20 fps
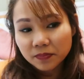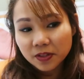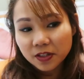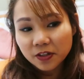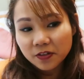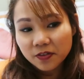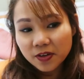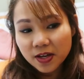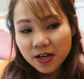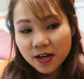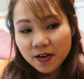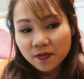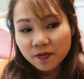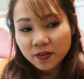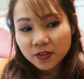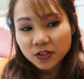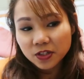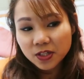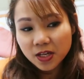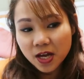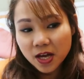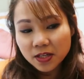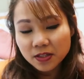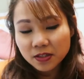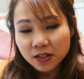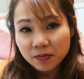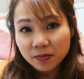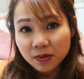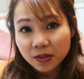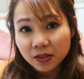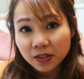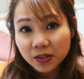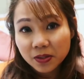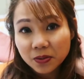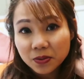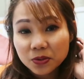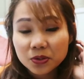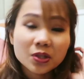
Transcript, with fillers: If I have a chance, I'll probably go